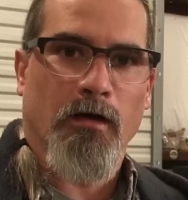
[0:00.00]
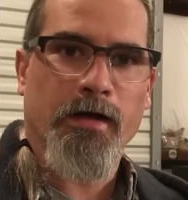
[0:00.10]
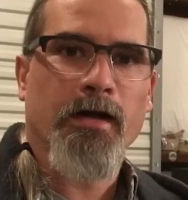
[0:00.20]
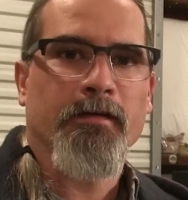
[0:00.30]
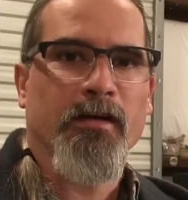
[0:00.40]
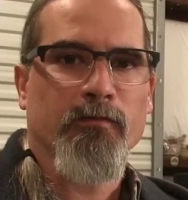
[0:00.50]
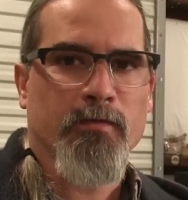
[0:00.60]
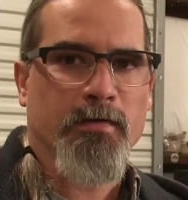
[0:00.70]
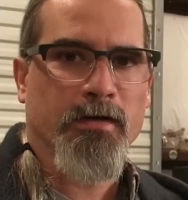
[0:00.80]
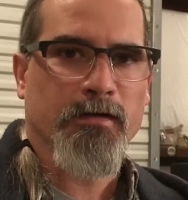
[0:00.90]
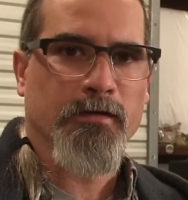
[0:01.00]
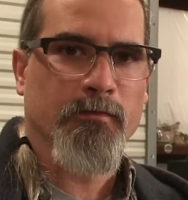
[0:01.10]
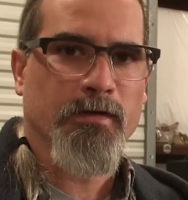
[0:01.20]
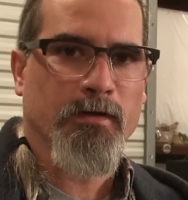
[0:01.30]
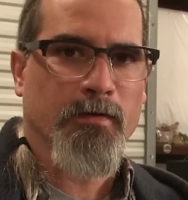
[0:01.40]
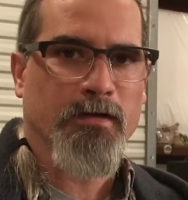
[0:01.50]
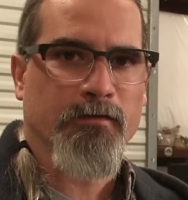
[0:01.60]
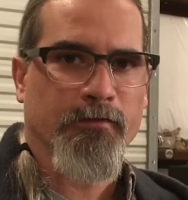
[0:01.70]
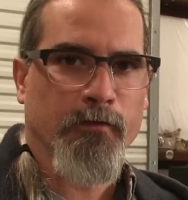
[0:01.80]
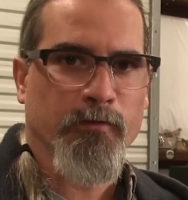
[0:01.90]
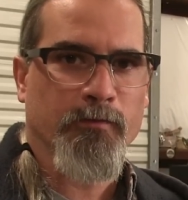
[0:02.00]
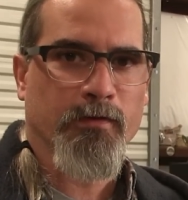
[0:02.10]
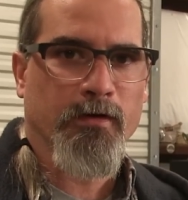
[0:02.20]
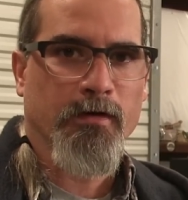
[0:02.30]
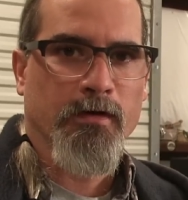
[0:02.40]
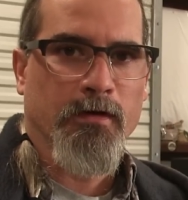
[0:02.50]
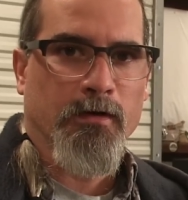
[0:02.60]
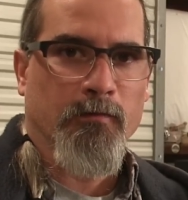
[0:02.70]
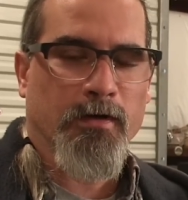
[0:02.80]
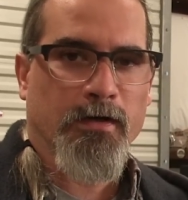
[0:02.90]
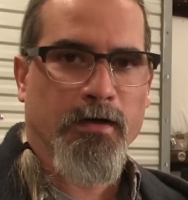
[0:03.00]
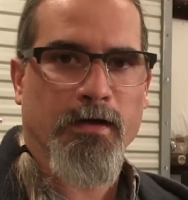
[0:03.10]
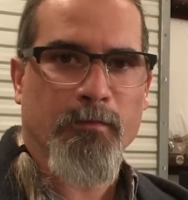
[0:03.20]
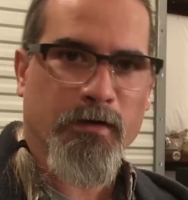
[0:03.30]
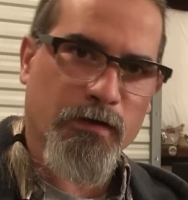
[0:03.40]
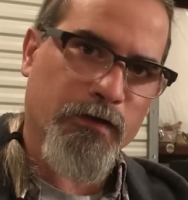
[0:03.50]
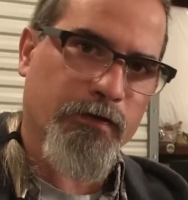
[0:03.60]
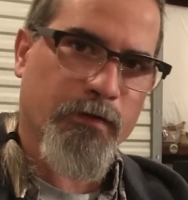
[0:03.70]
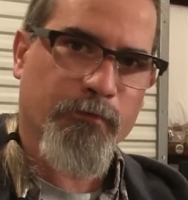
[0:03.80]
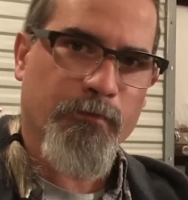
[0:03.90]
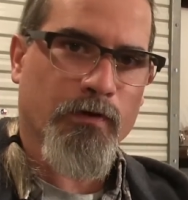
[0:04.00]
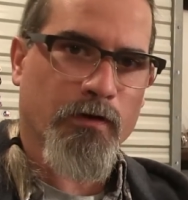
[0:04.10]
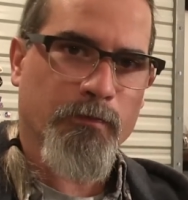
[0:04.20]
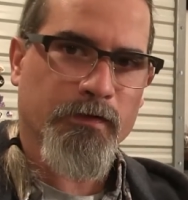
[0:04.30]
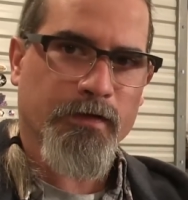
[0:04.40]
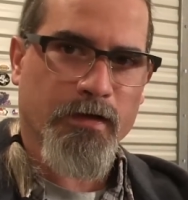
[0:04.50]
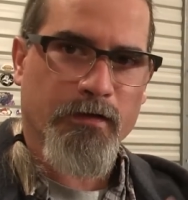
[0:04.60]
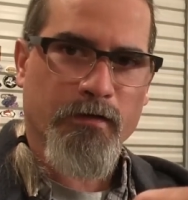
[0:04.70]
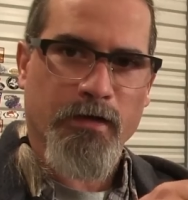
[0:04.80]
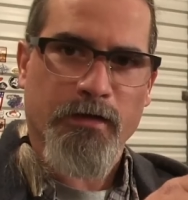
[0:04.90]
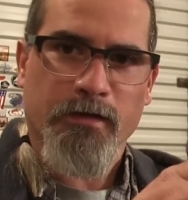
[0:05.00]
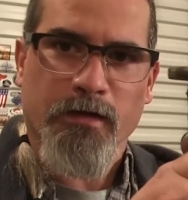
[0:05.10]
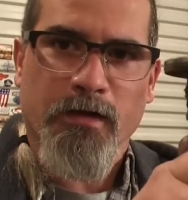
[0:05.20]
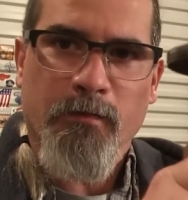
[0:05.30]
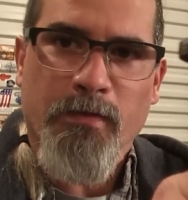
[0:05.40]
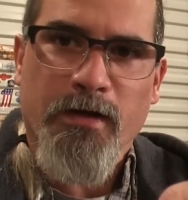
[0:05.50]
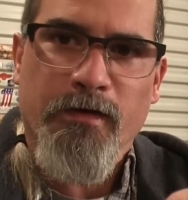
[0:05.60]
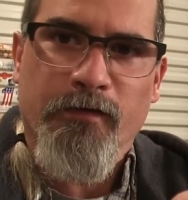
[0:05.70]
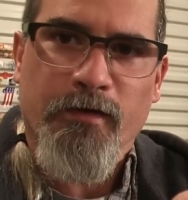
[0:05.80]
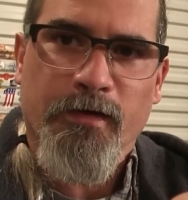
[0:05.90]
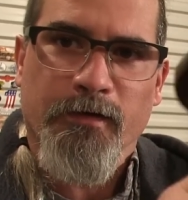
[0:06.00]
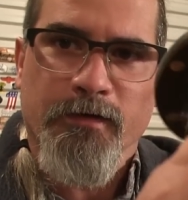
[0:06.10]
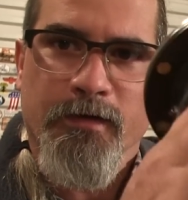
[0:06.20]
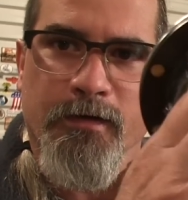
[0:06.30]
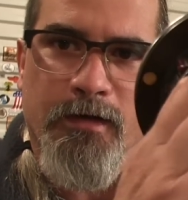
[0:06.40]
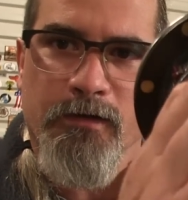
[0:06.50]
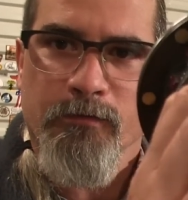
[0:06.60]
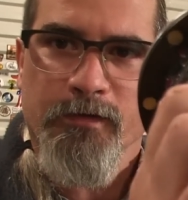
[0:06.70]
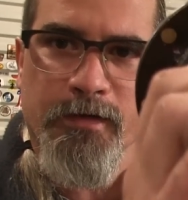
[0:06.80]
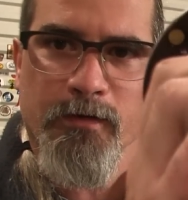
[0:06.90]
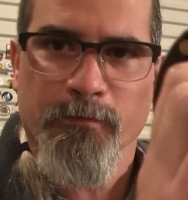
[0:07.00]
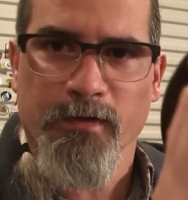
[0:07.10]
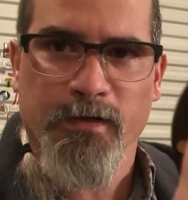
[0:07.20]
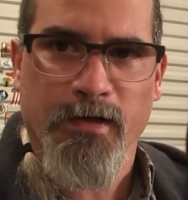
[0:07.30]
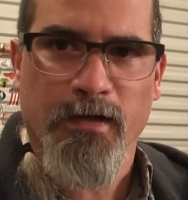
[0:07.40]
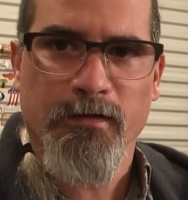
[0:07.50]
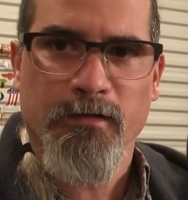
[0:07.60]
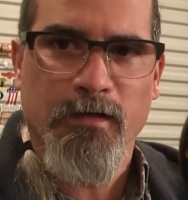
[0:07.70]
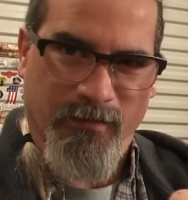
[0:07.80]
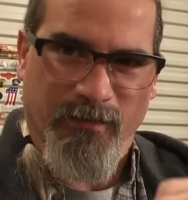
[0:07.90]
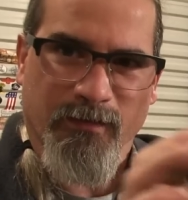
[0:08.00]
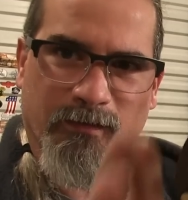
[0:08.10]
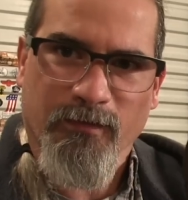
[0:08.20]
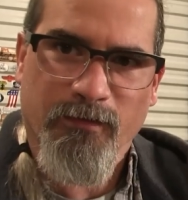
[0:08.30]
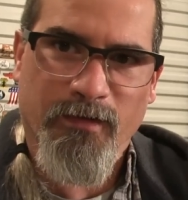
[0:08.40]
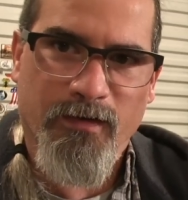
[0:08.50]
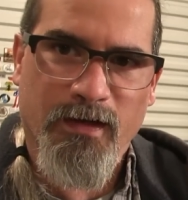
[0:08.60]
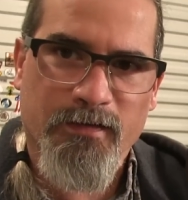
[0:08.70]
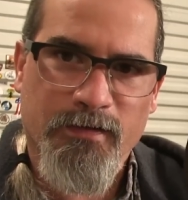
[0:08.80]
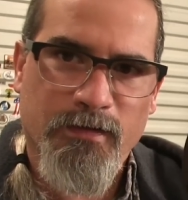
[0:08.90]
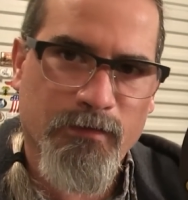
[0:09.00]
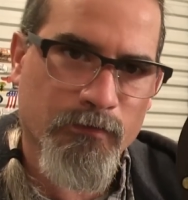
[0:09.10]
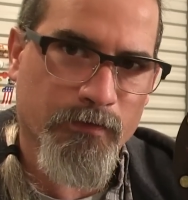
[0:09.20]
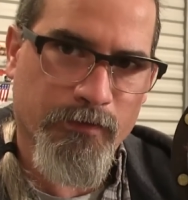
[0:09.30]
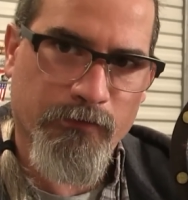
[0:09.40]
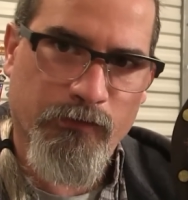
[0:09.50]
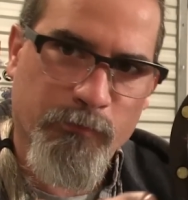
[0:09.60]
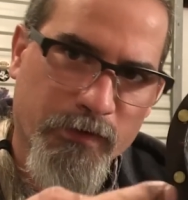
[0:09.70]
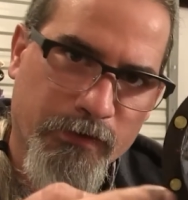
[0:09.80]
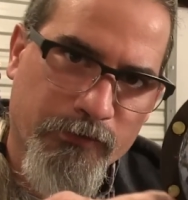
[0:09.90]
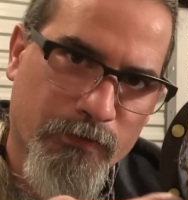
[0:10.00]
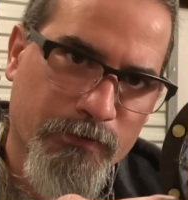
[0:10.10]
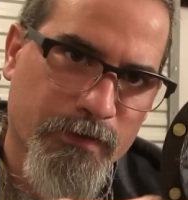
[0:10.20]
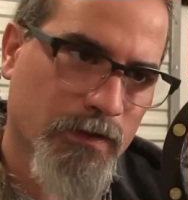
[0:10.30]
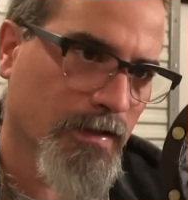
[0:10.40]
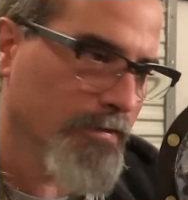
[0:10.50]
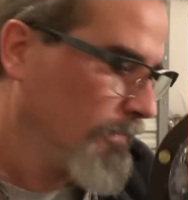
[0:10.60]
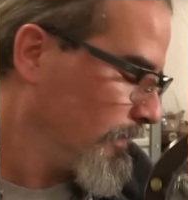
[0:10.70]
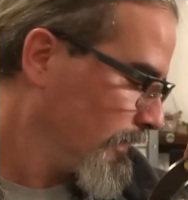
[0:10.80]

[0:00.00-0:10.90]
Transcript: Okay, I changed my mind a little bit about the filming part, but I got my clutch up all put together, got the bearings on it, got the retainer plate in. There it is, with those springs holding it on.